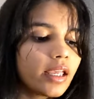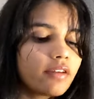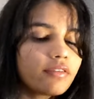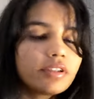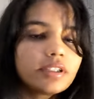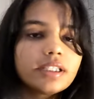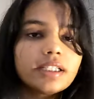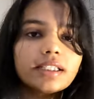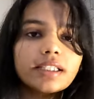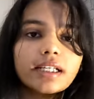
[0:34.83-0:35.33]

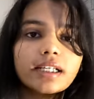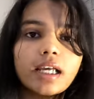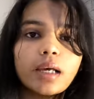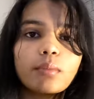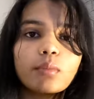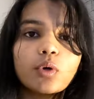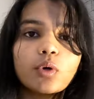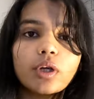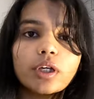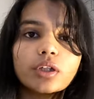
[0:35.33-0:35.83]
everything that
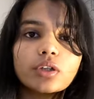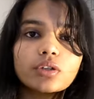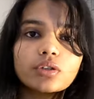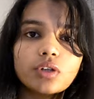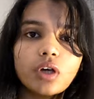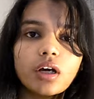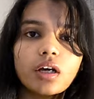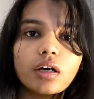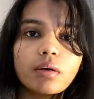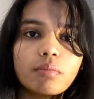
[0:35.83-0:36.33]
i'm going to
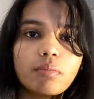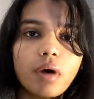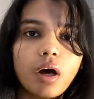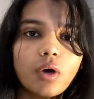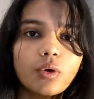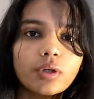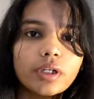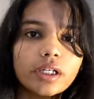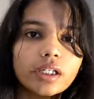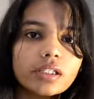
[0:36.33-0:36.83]
talk
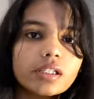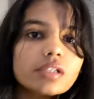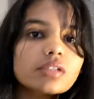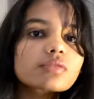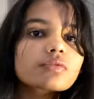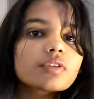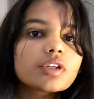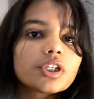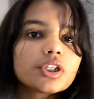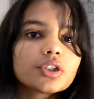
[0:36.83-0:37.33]
about in
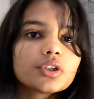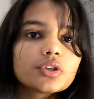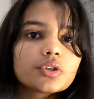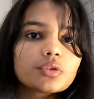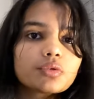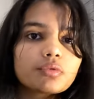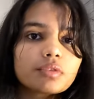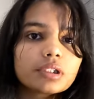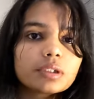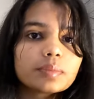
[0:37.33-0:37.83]
this
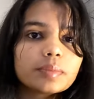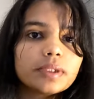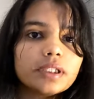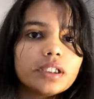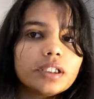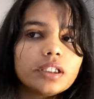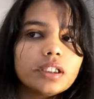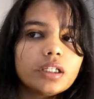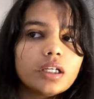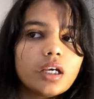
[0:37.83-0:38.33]
video will
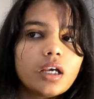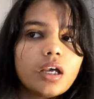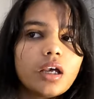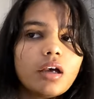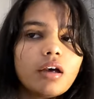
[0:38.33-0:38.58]
be